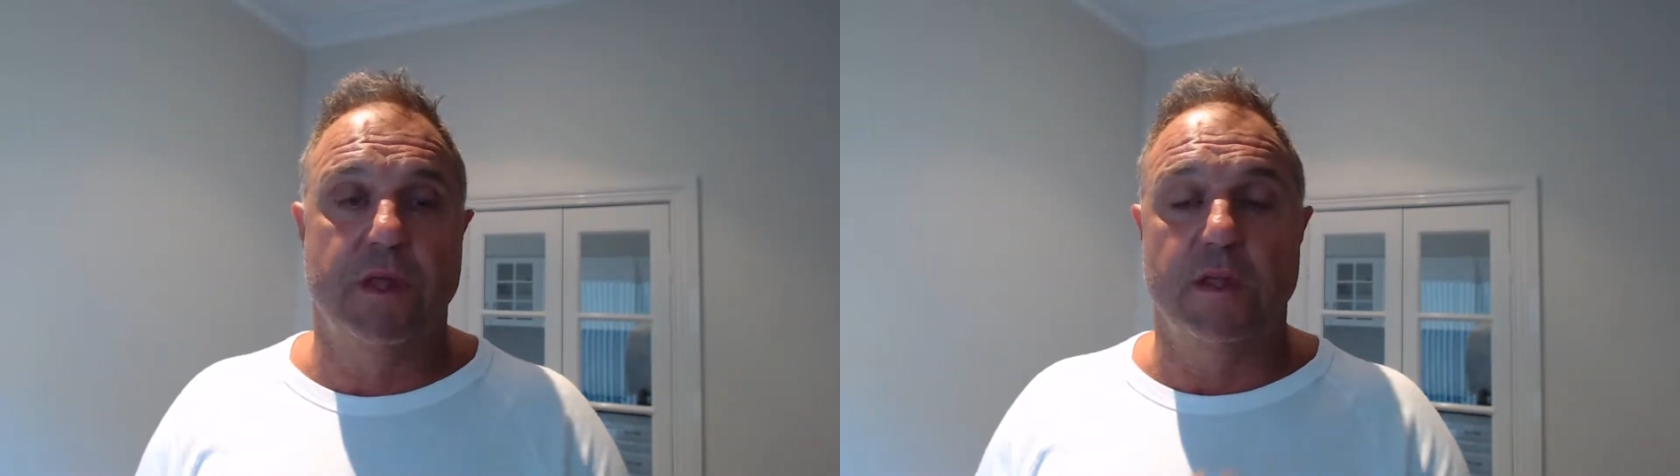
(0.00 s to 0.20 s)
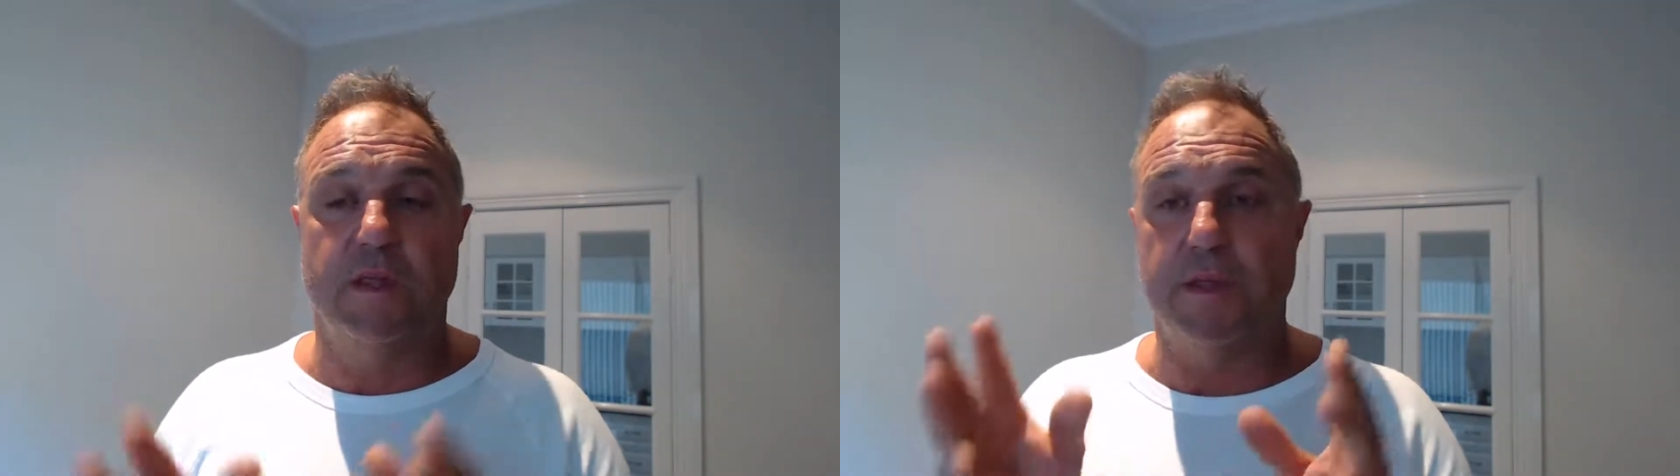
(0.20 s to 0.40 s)

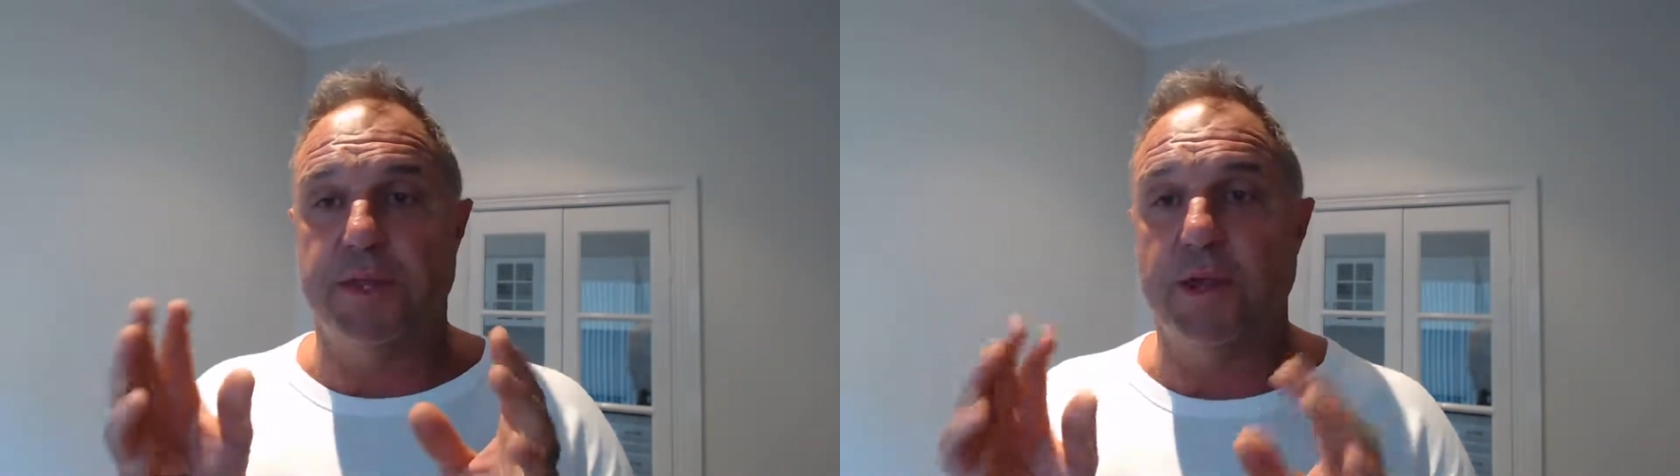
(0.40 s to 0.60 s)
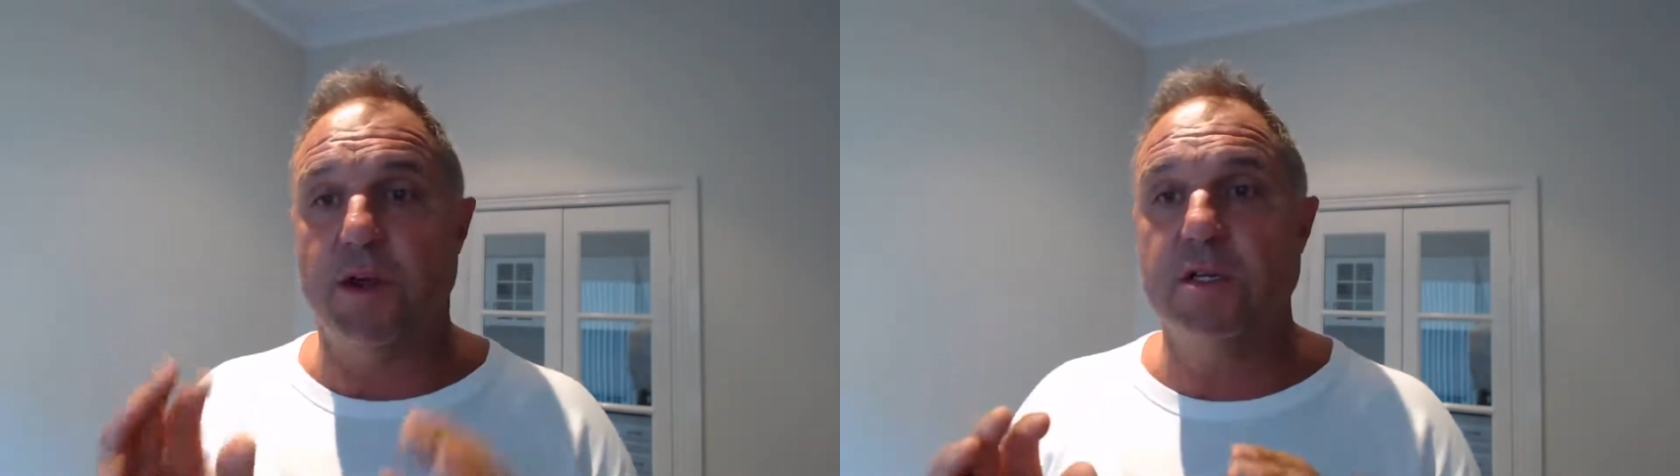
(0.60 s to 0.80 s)
Their
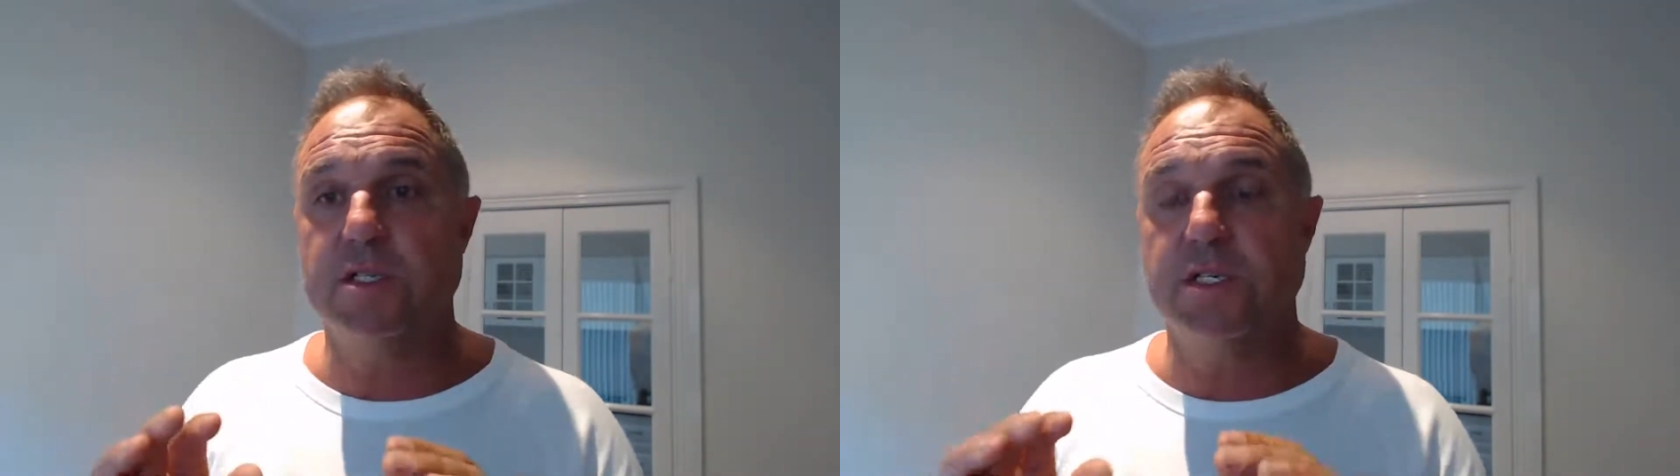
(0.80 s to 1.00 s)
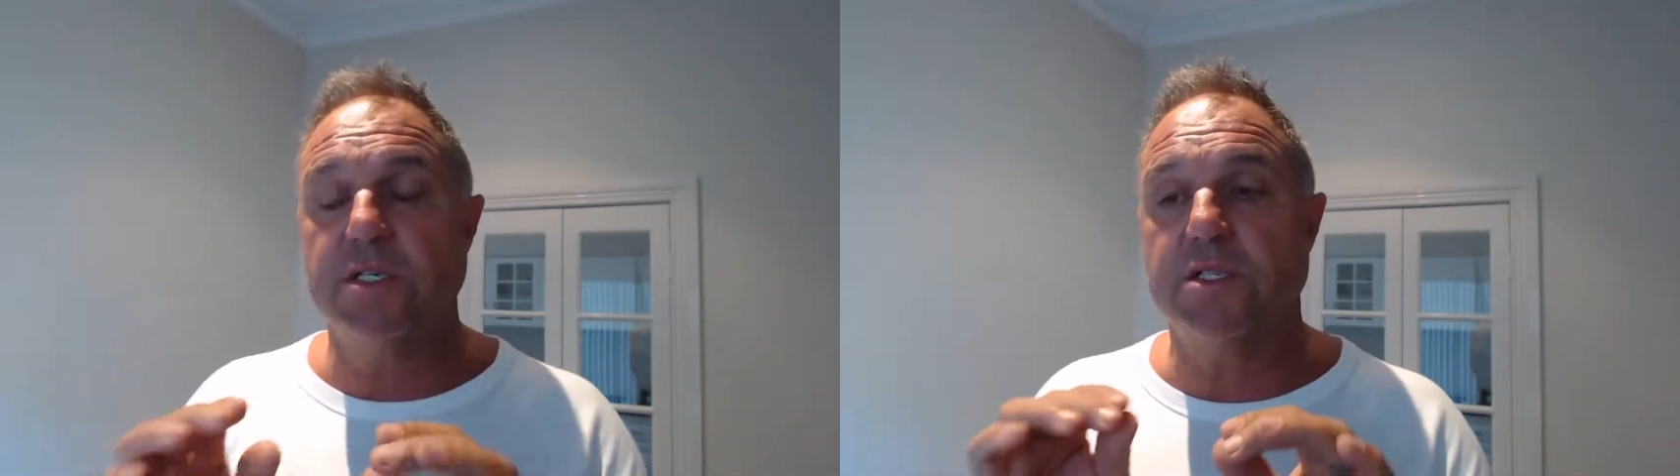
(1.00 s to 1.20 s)

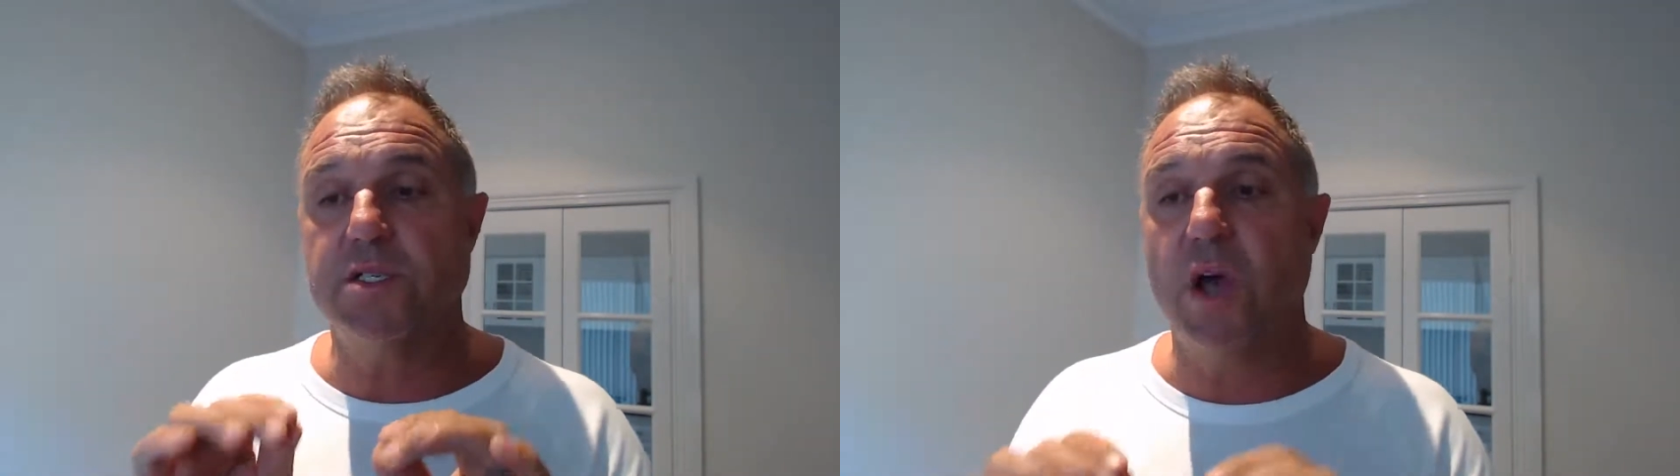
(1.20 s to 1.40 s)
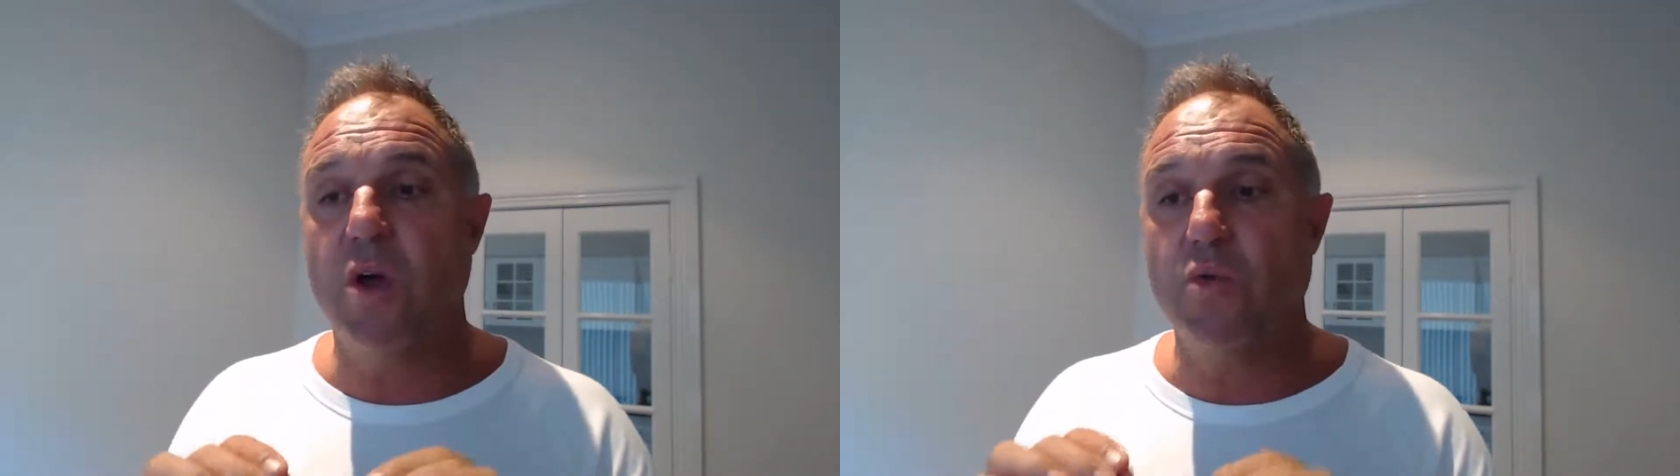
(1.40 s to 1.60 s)
theology is
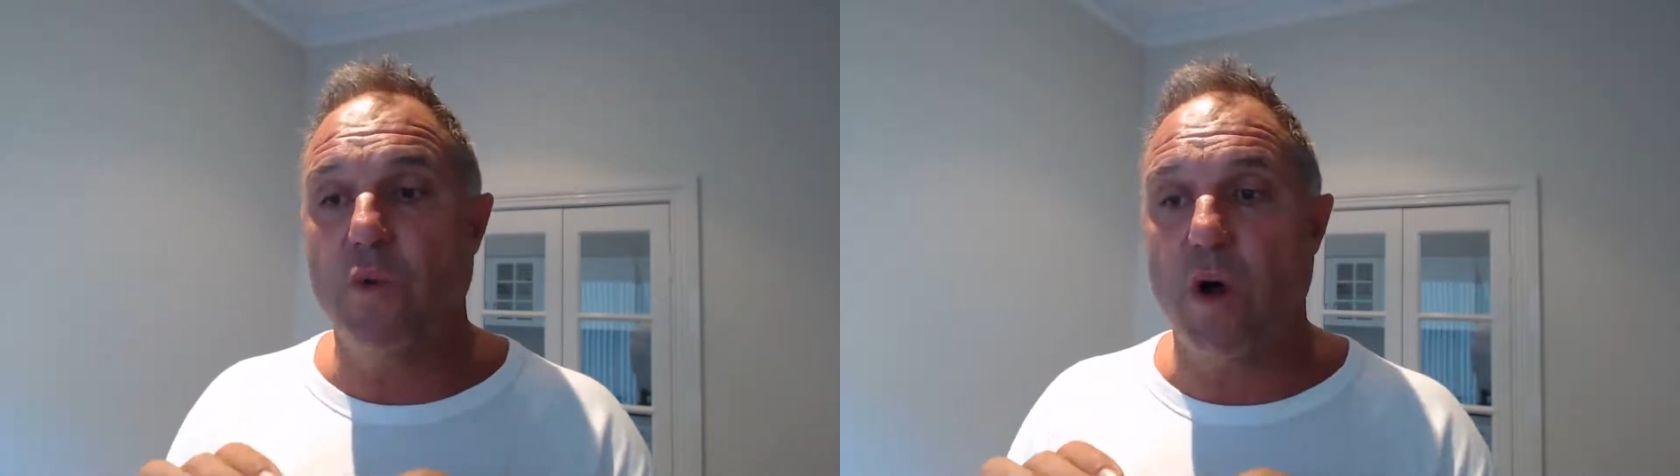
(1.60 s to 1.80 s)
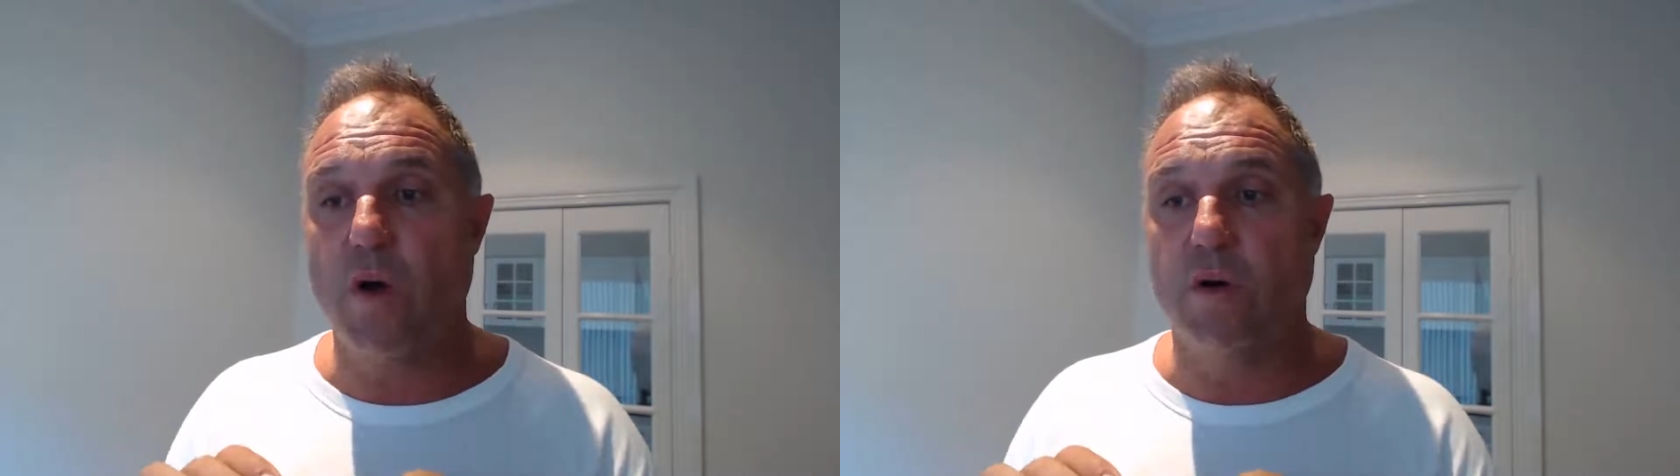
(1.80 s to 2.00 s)
so
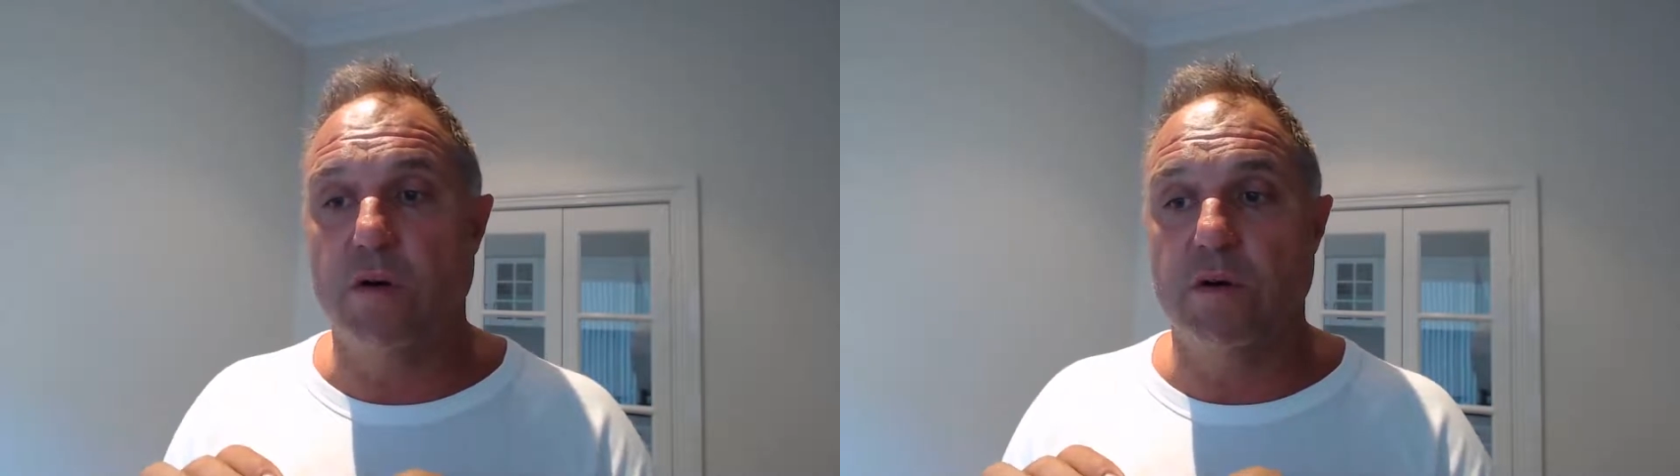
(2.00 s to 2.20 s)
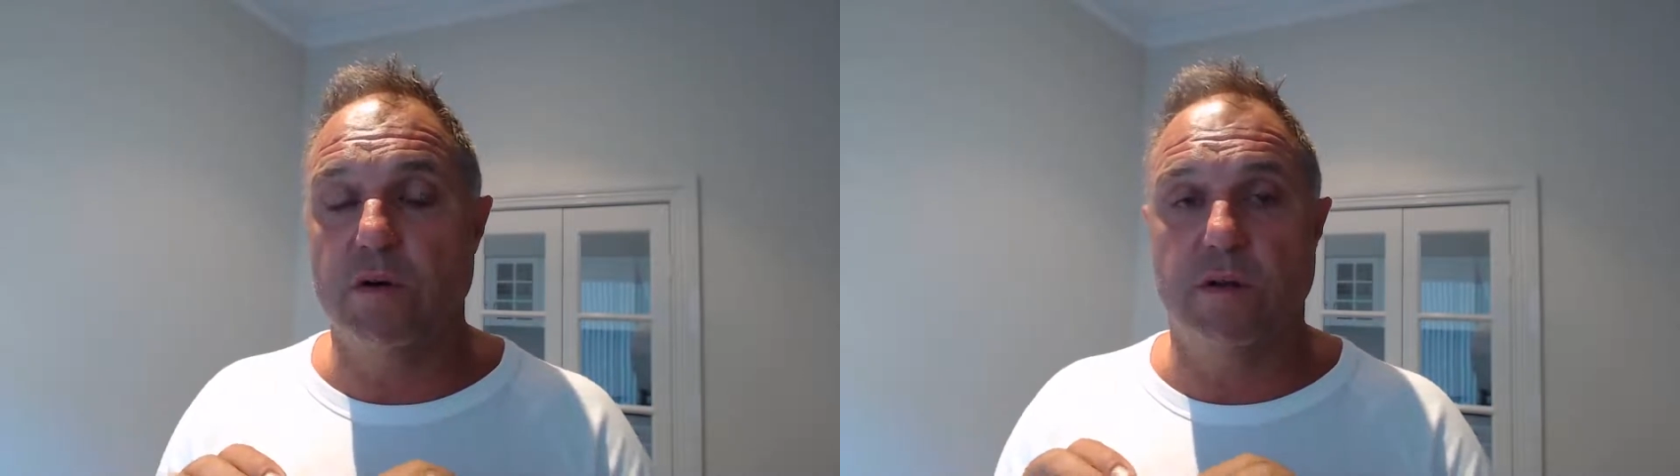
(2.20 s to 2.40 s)
wrong.